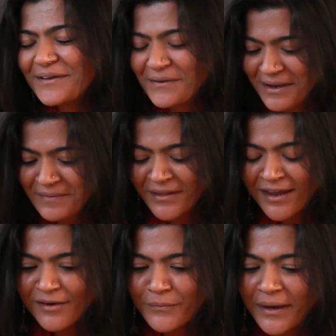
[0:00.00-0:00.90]
Okay.
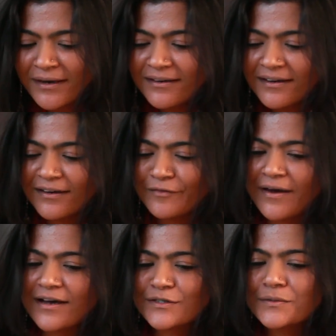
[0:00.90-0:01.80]
If
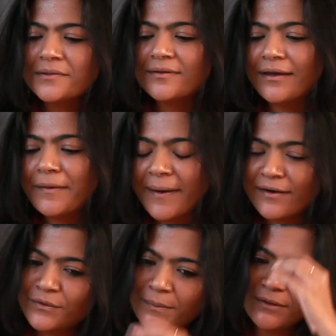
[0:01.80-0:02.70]
I ask you to think
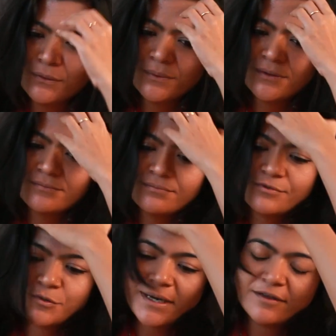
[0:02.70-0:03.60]
back to when you were
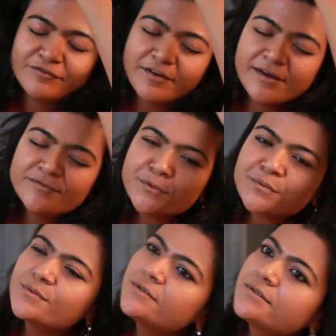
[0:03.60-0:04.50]
25,
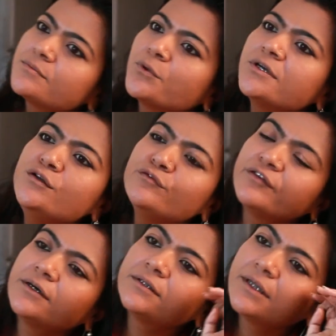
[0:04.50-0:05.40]
what did you
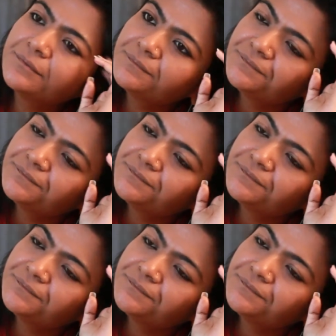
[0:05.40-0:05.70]
fear then?